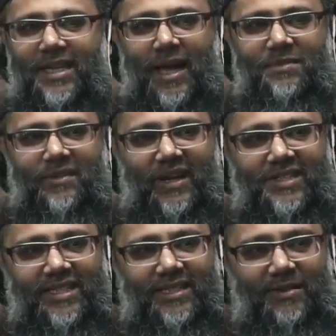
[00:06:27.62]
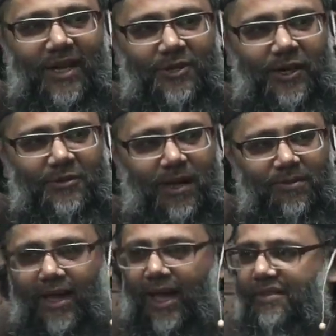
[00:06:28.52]
times have I seen in my
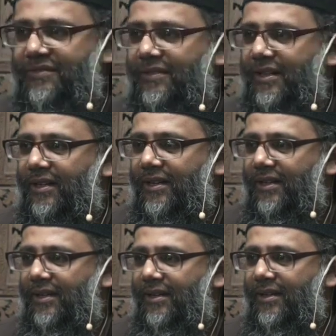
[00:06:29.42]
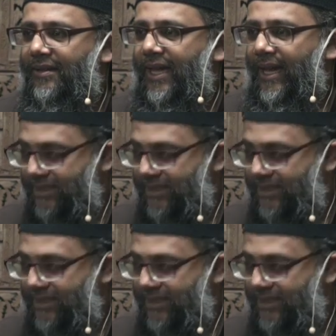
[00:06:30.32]
grown-up life, okay,